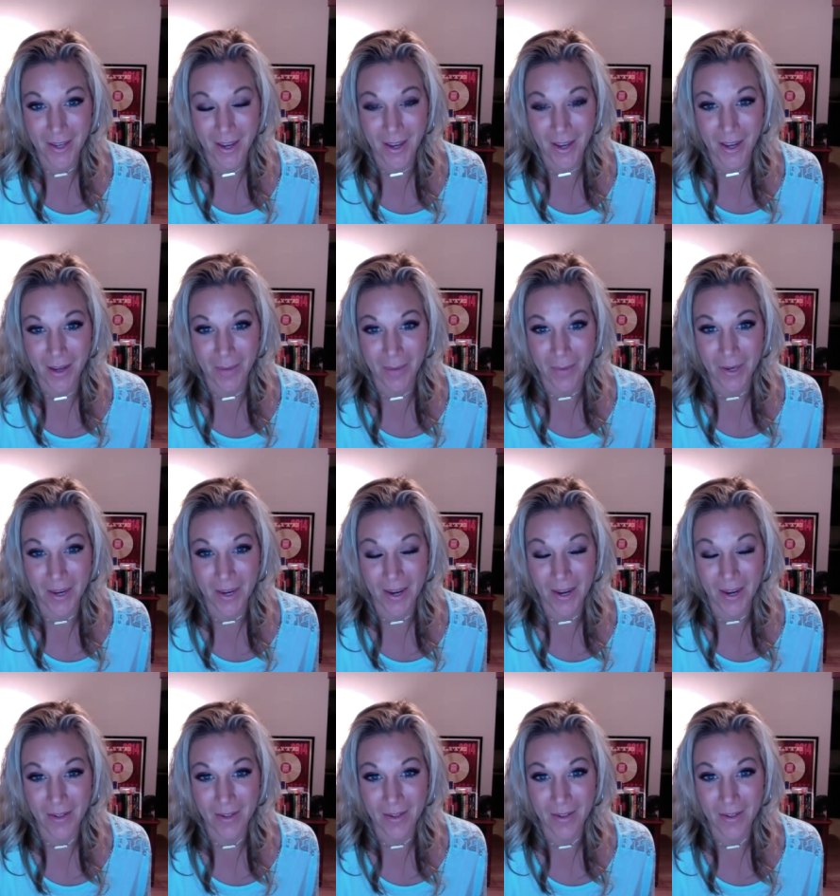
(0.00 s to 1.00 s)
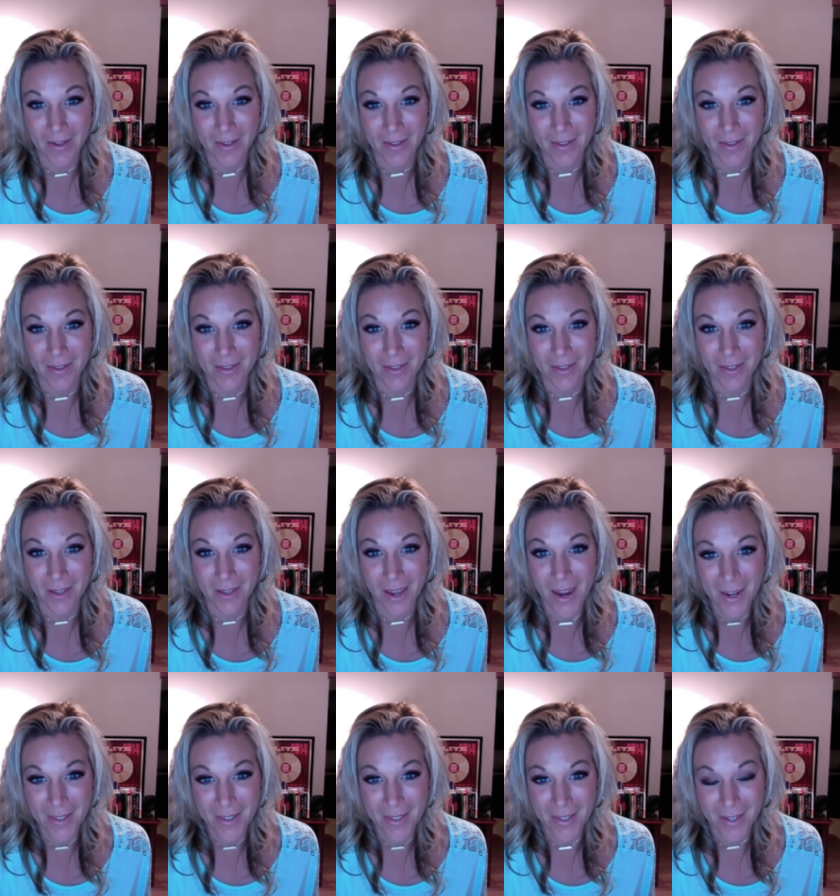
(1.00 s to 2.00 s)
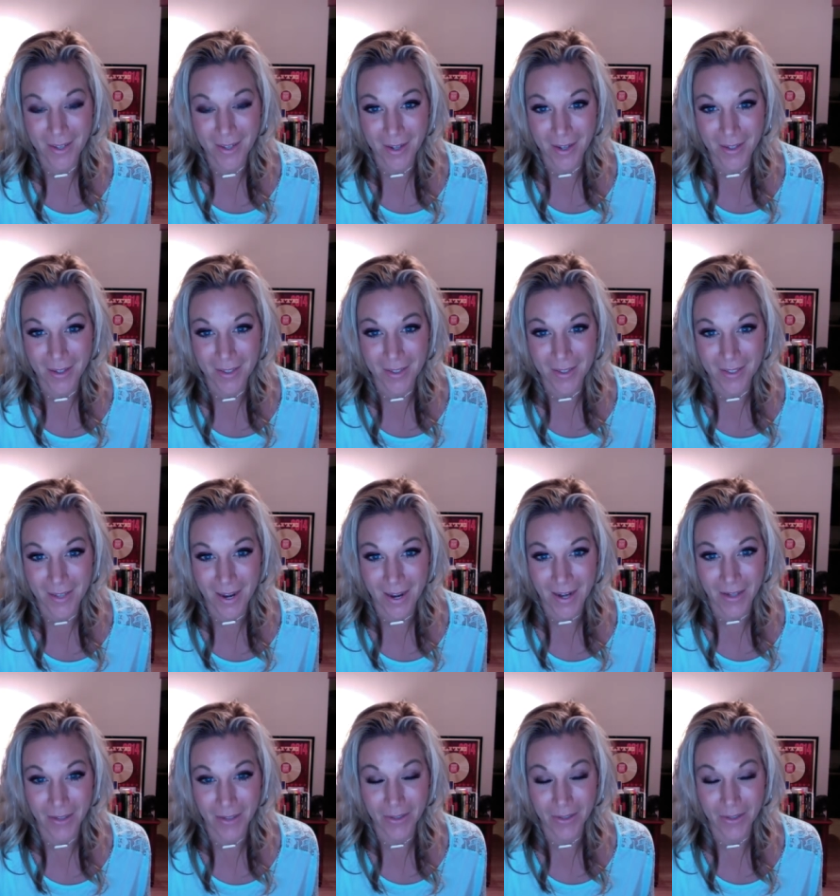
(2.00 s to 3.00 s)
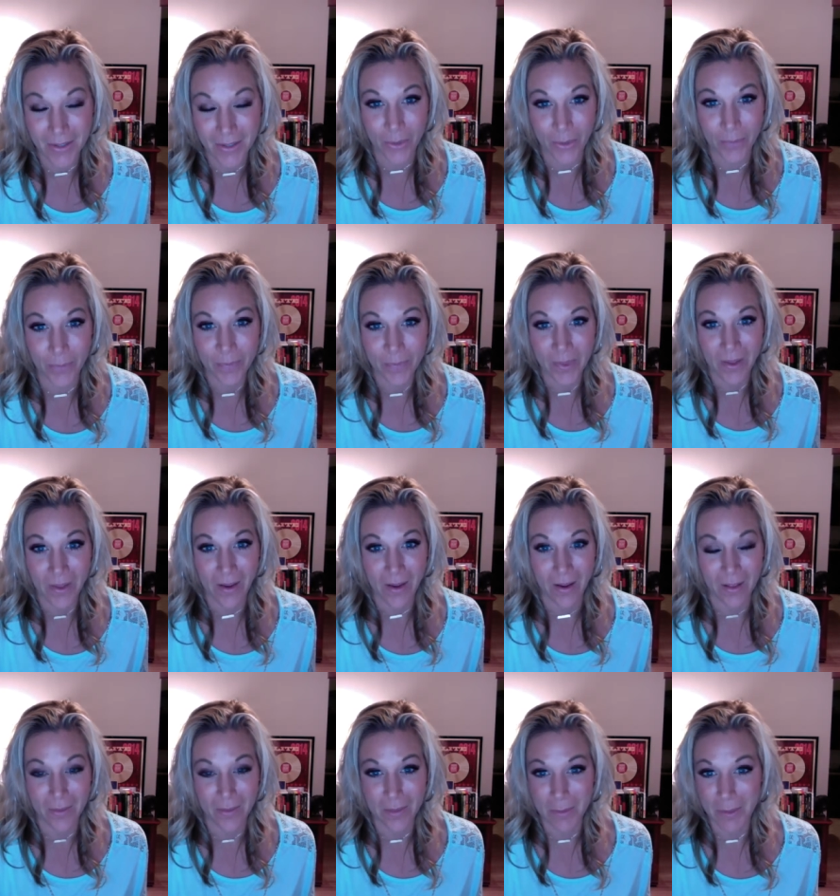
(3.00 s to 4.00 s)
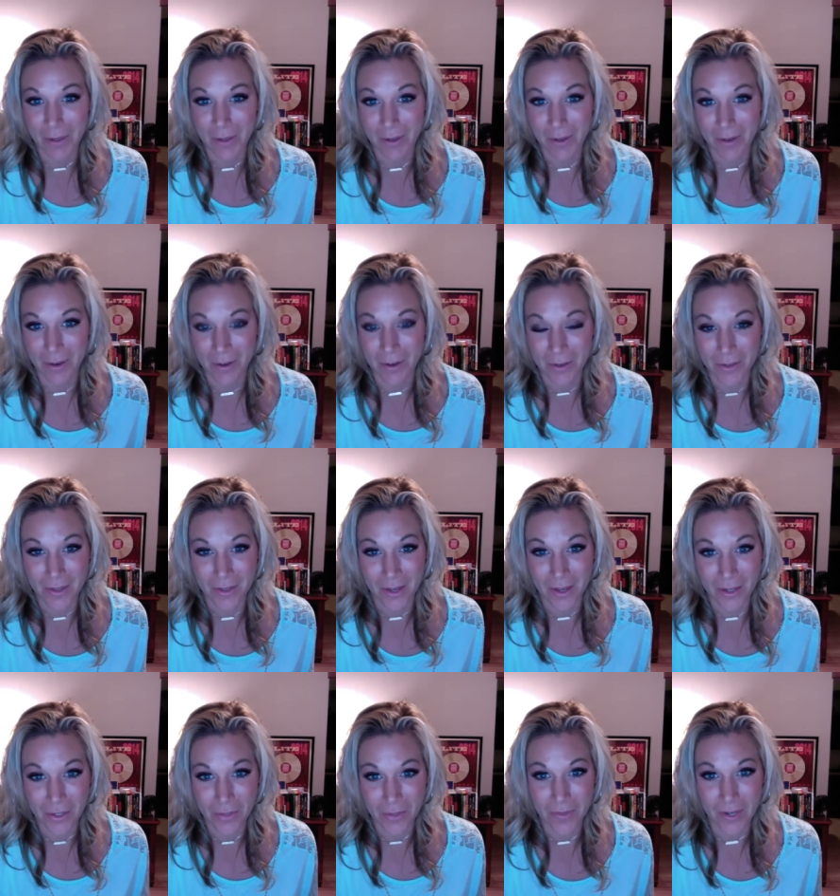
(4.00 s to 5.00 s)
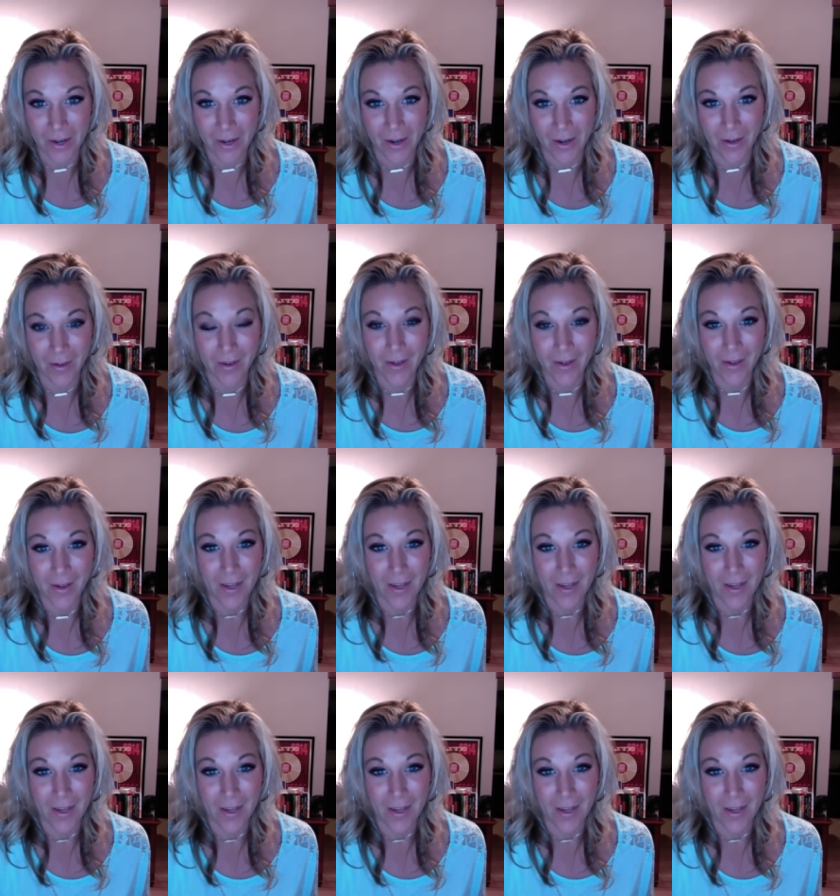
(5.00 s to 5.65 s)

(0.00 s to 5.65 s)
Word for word: Um, Anna is eight, and Aiden is nine. So all of them are under the age of nine.